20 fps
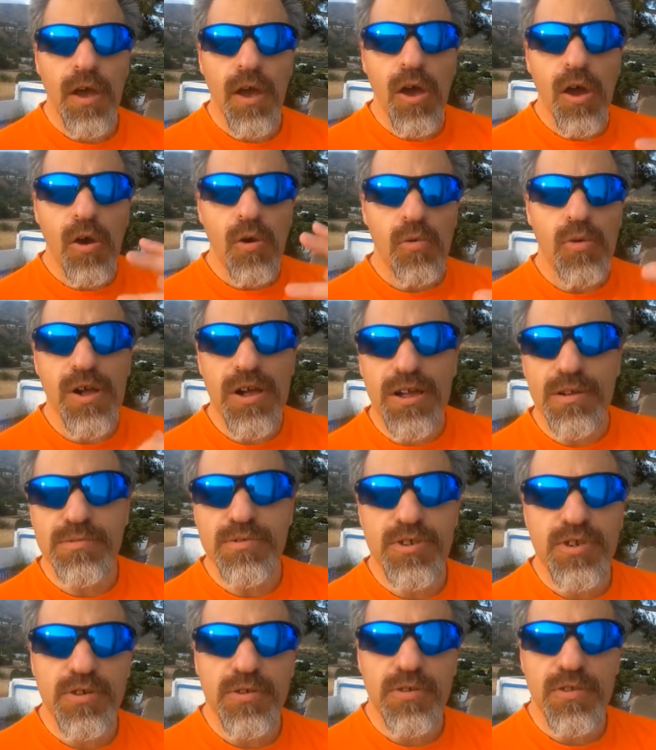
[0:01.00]
Welcome
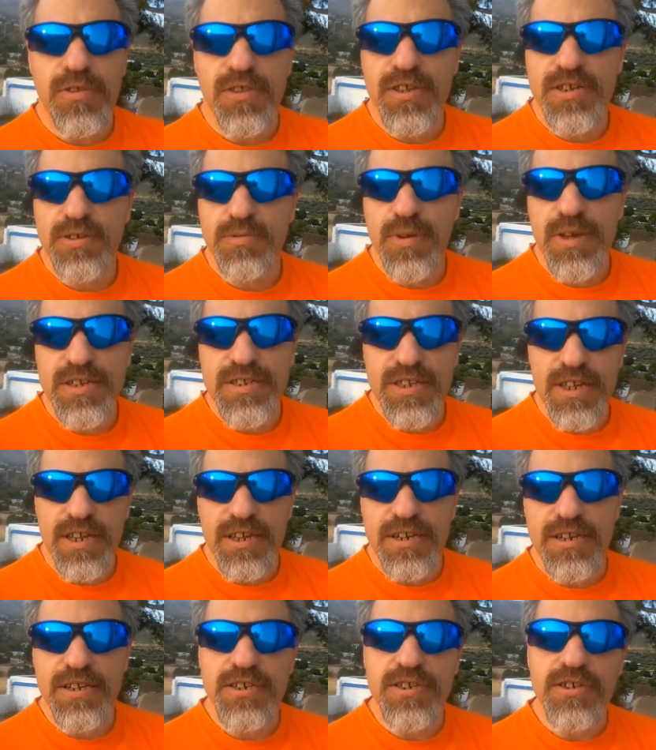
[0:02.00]
to this week's
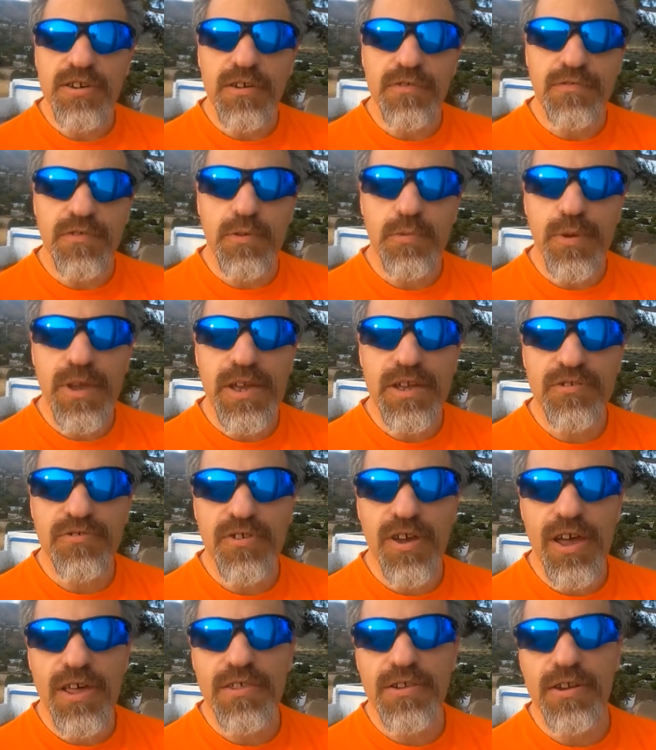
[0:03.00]
edition of the Week in
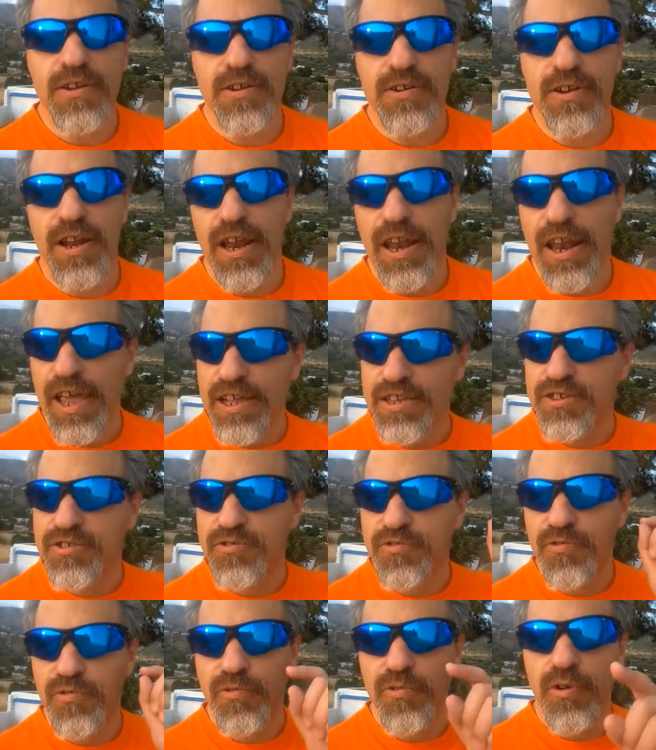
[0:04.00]
Triathlon. Let's
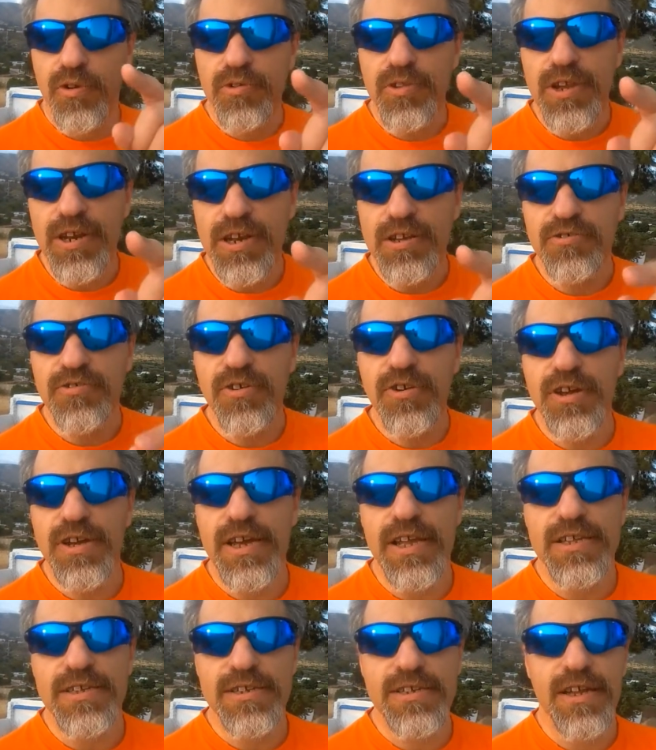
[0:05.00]
roll that intro and get
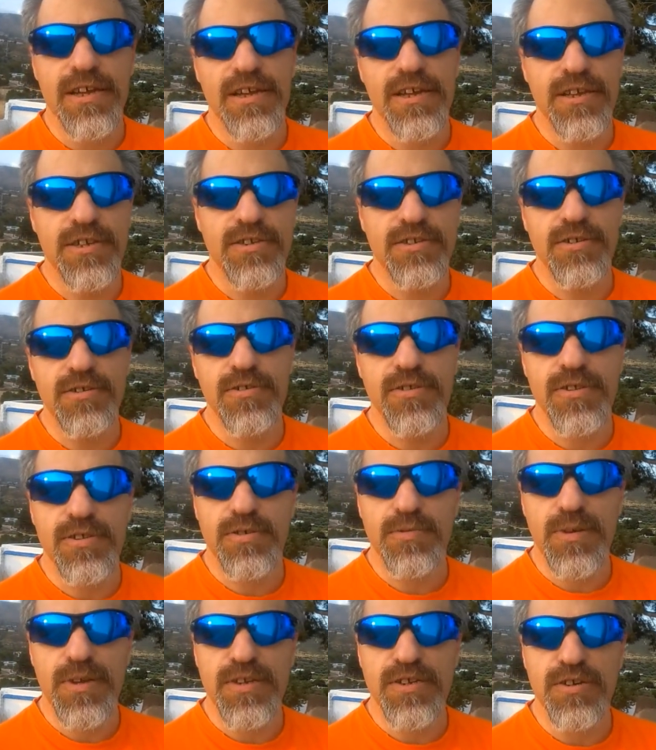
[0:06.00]
stuck into this
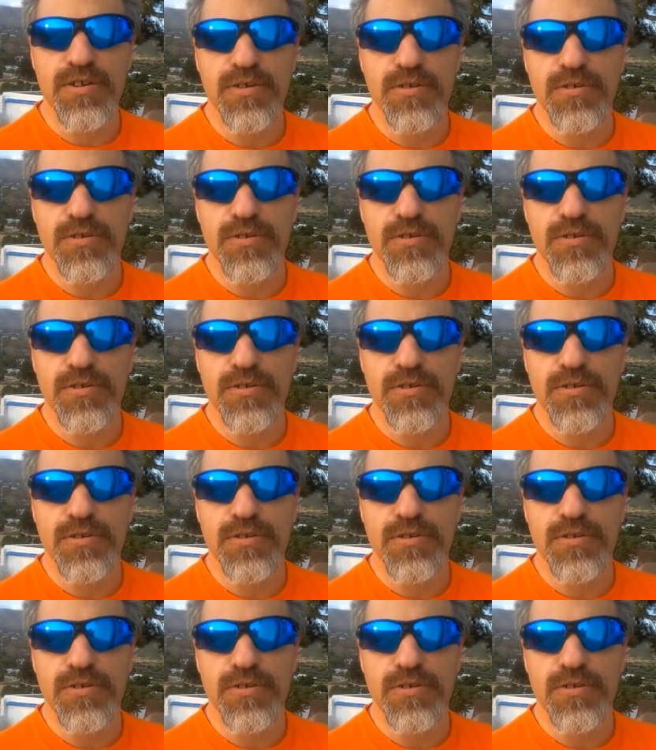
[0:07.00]
week's news.